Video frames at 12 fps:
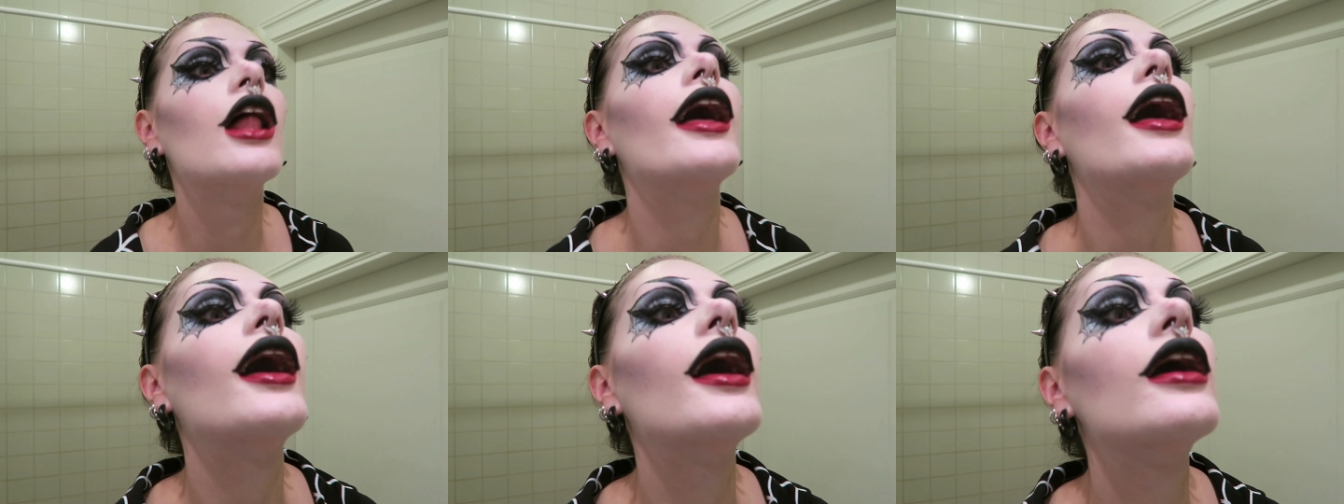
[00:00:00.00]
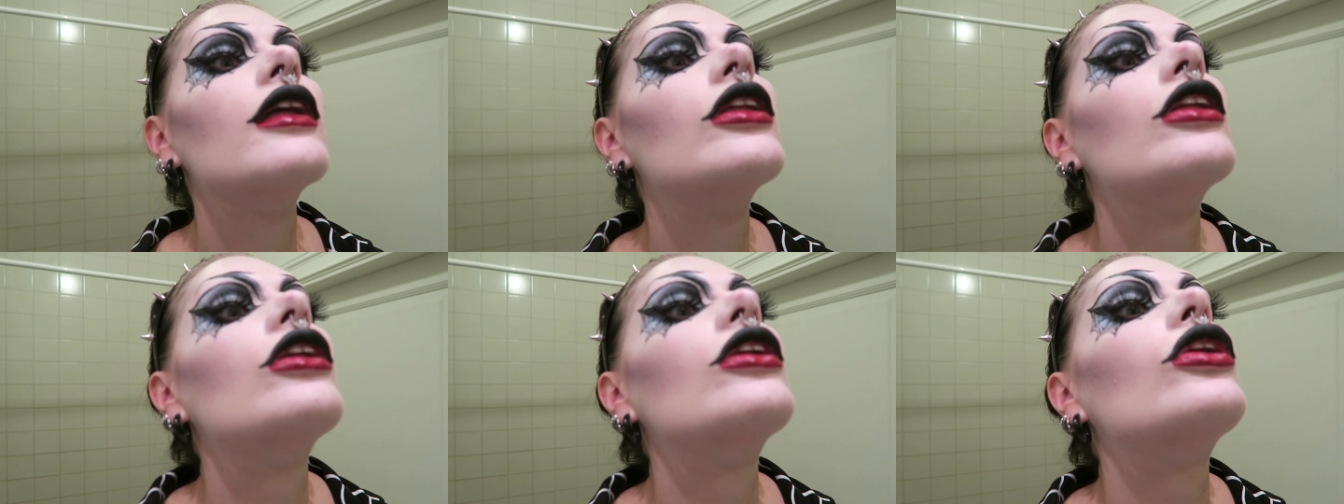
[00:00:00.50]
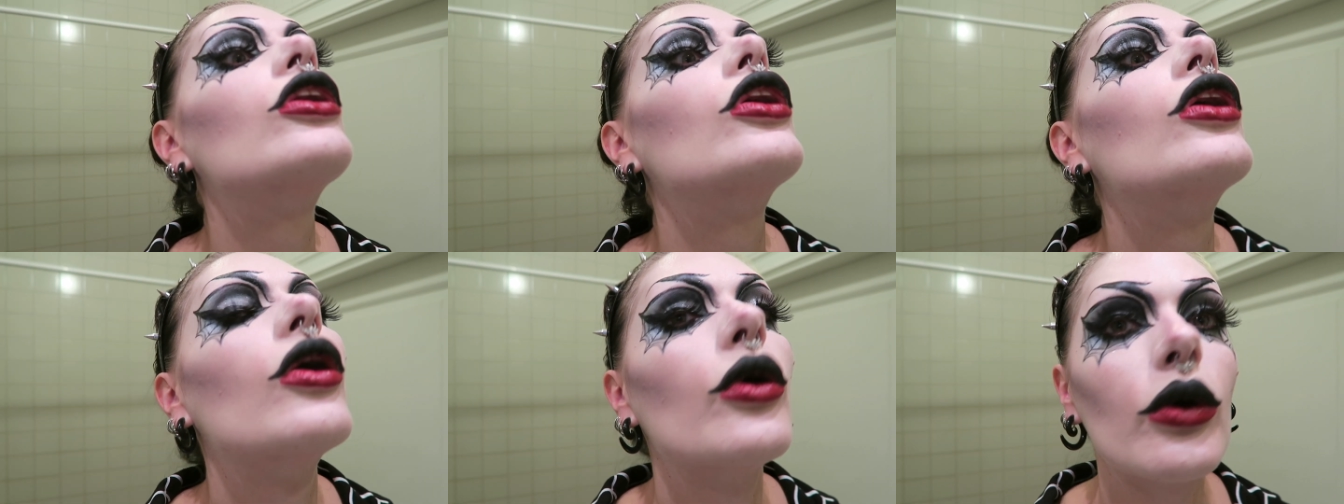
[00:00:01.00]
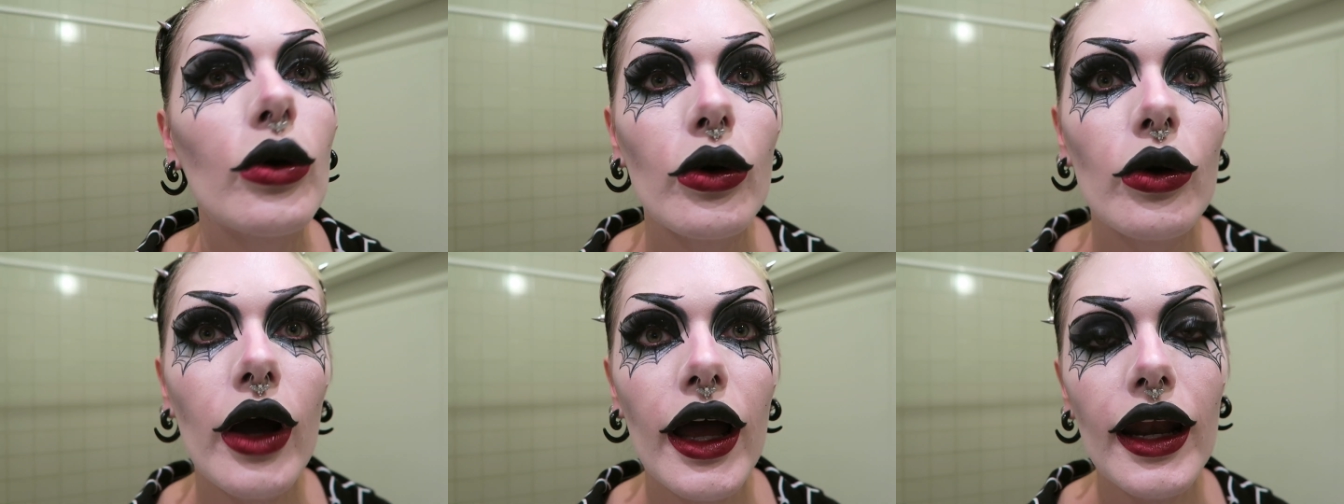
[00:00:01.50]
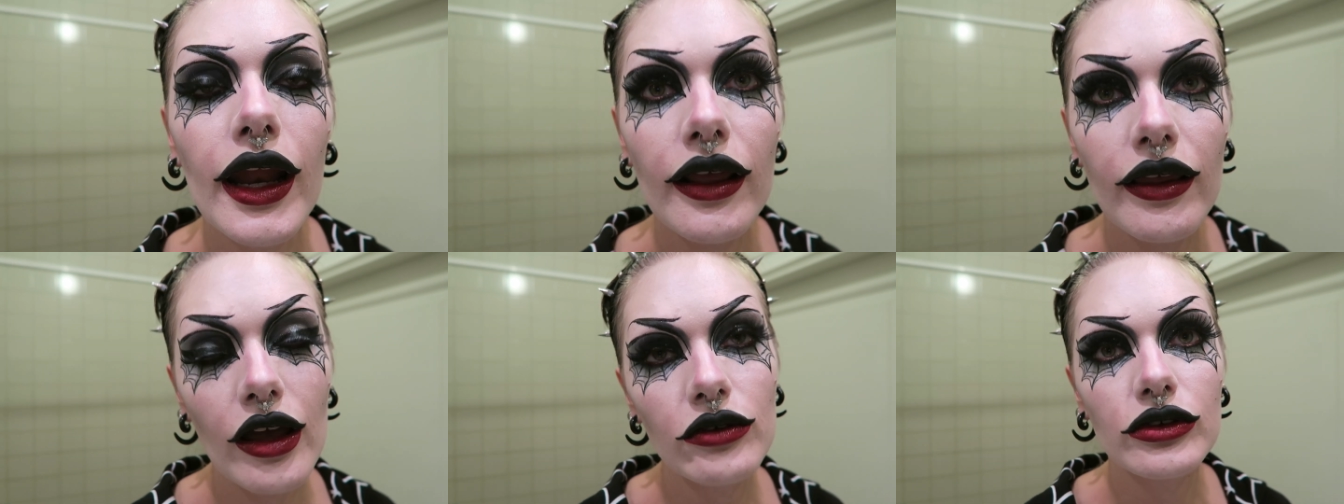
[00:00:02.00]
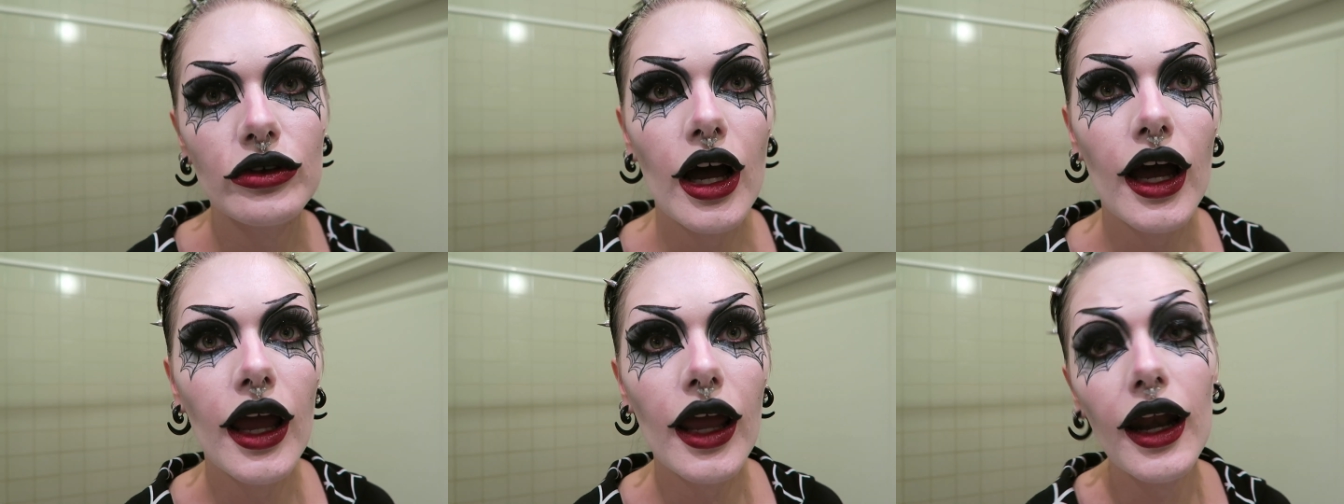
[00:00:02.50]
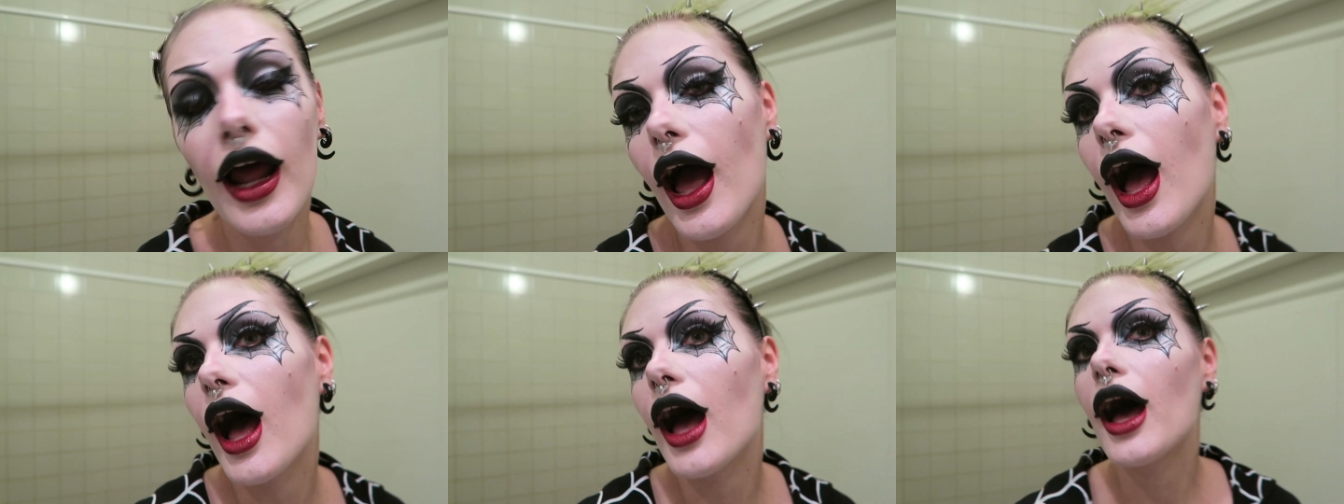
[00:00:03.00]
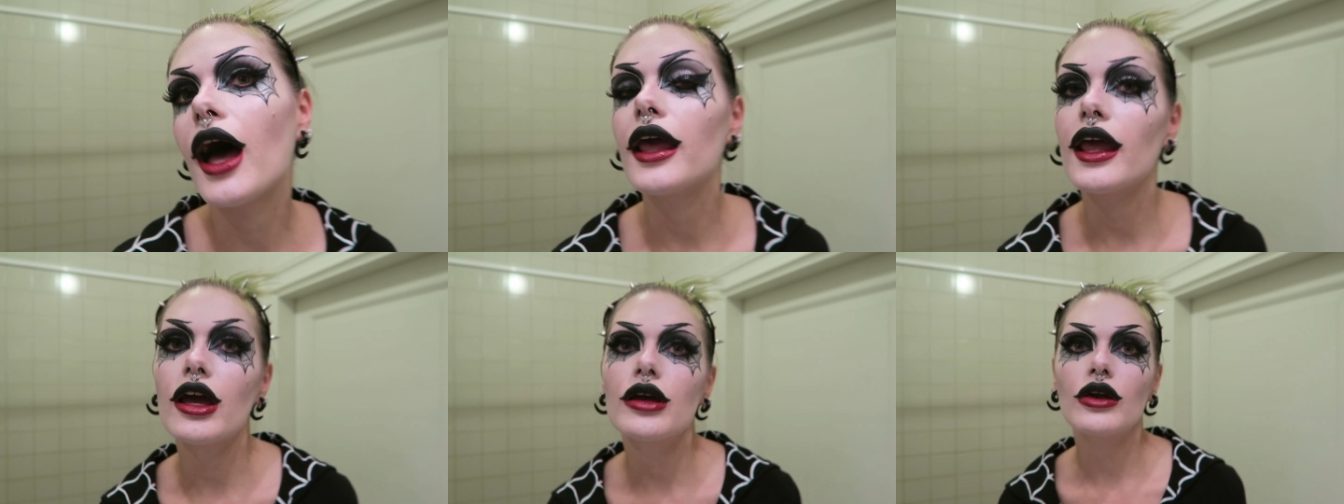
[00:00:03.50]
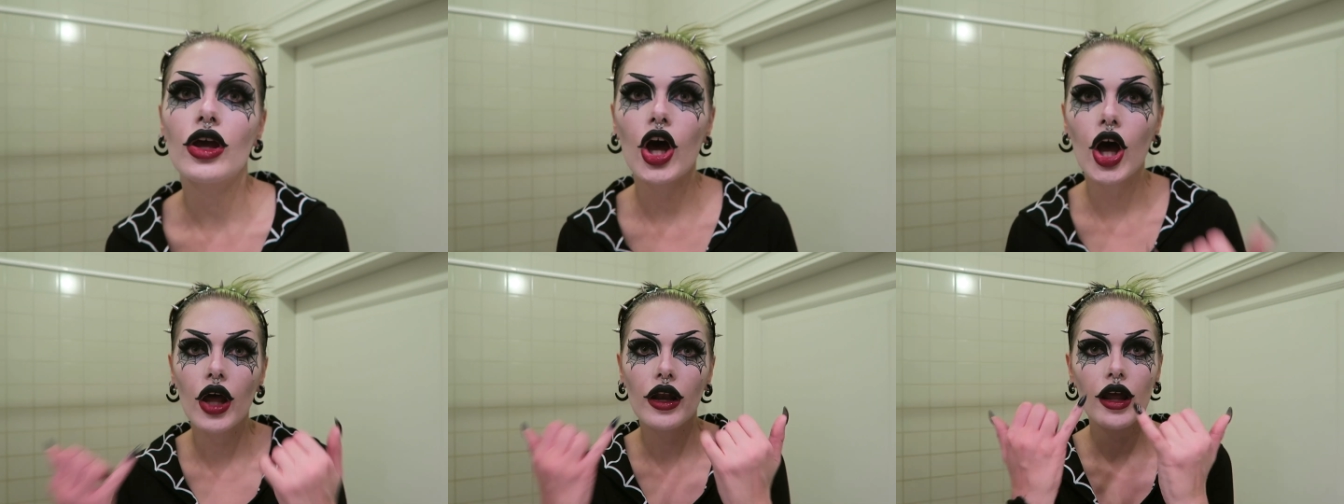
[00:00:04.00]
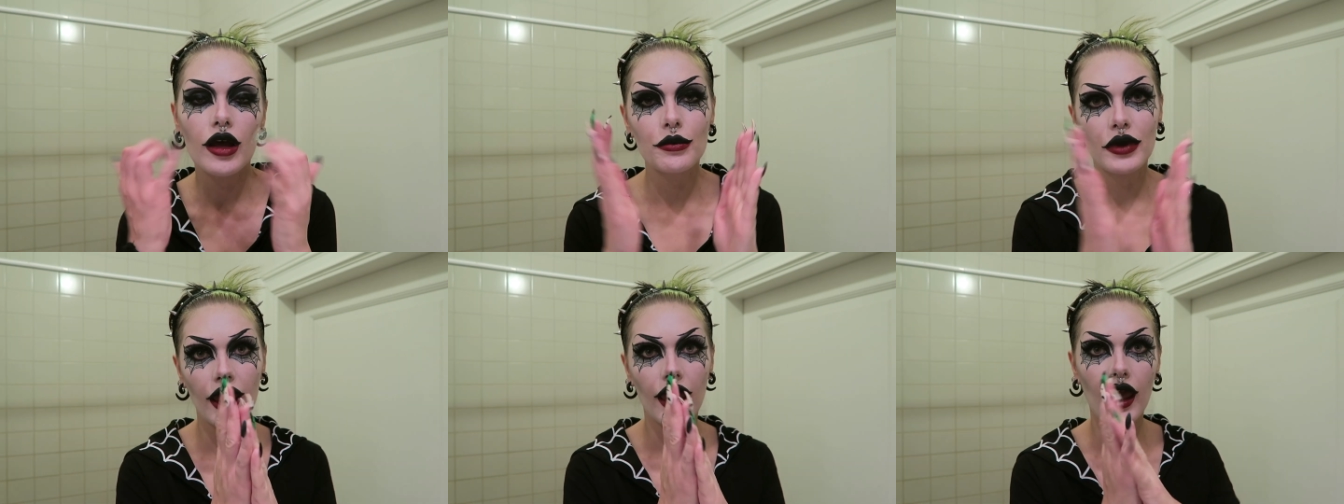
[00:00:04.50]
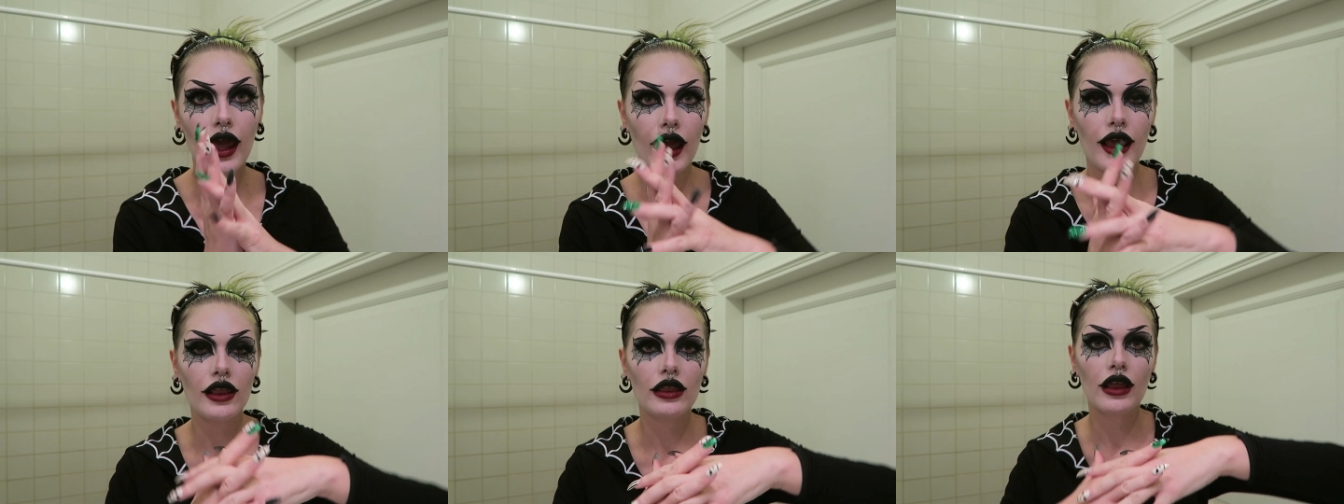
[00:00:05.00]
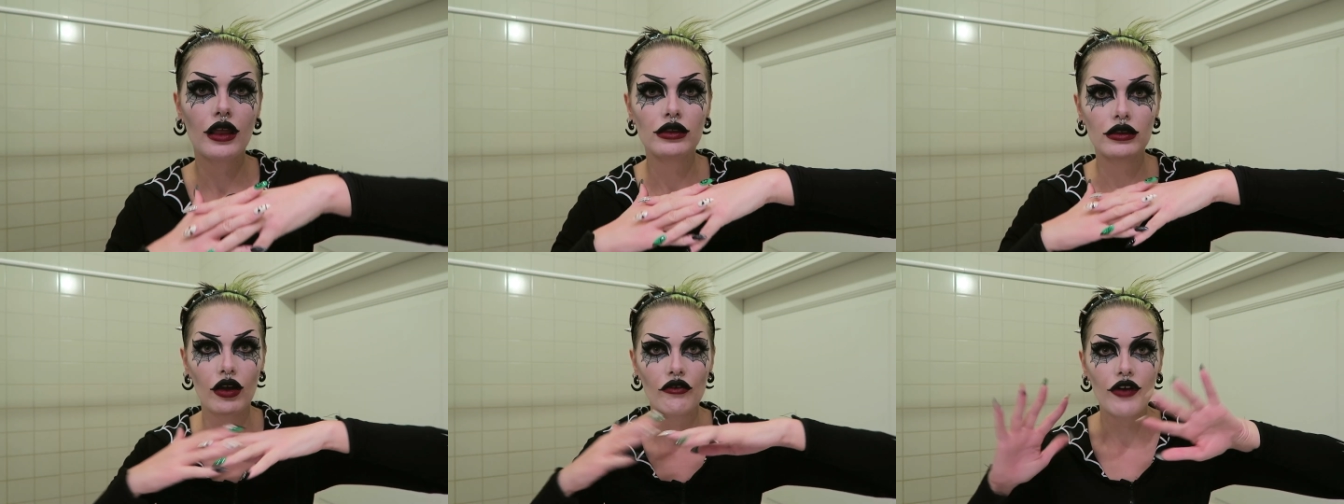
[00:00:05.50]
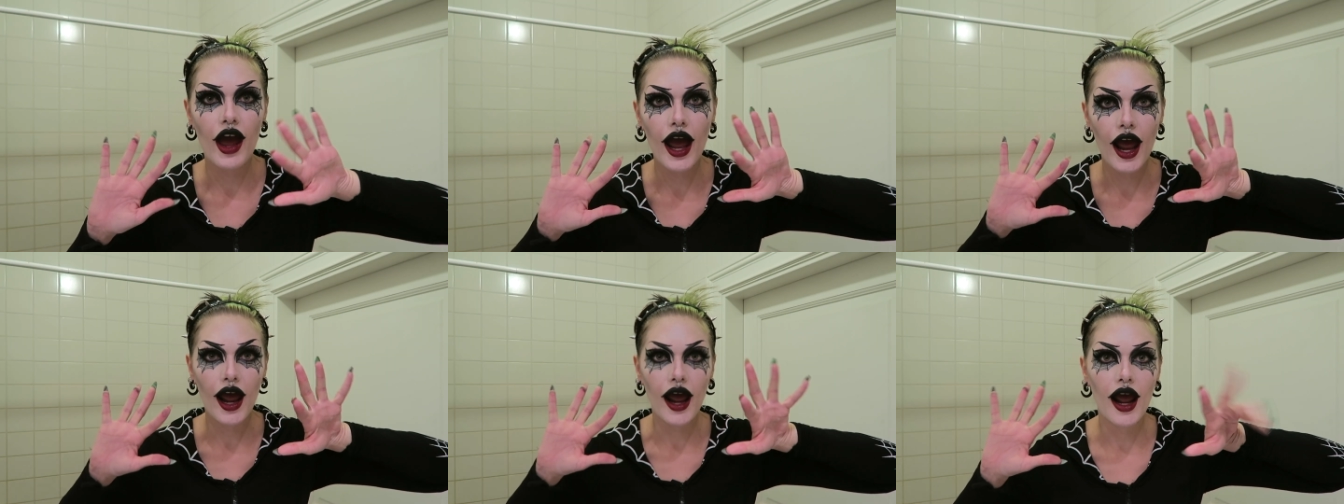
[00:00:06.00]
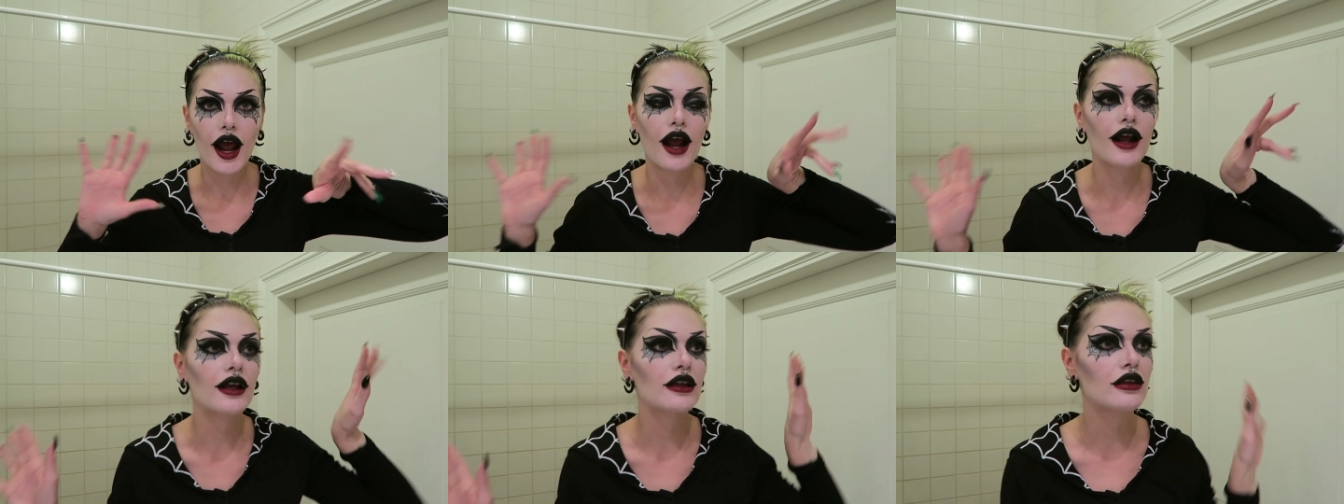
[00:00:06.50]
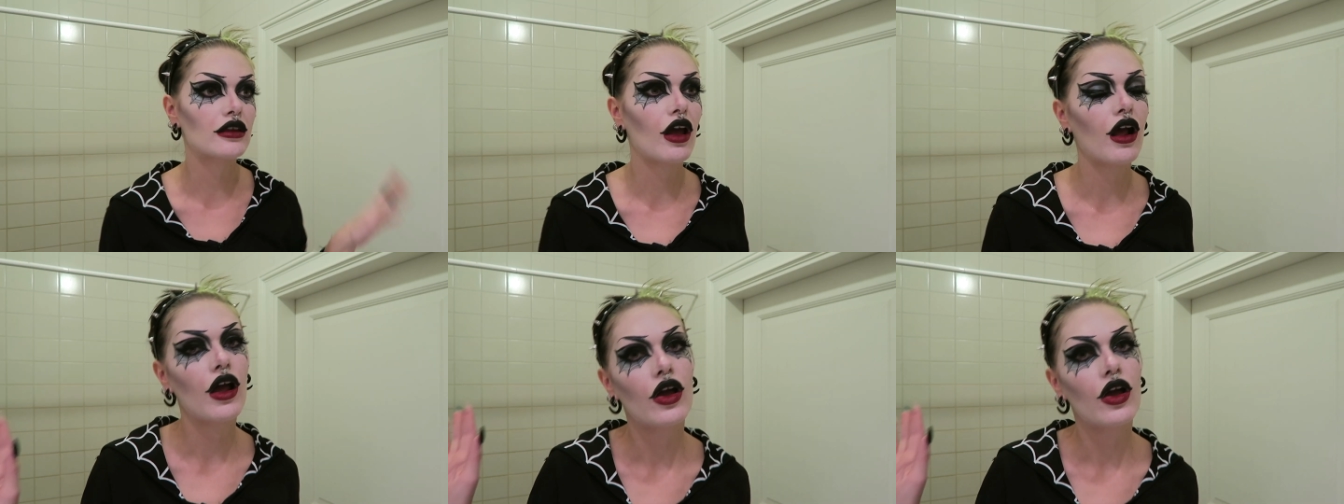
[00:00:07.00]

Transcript: And when it has dried, I am gonna paint the fangs.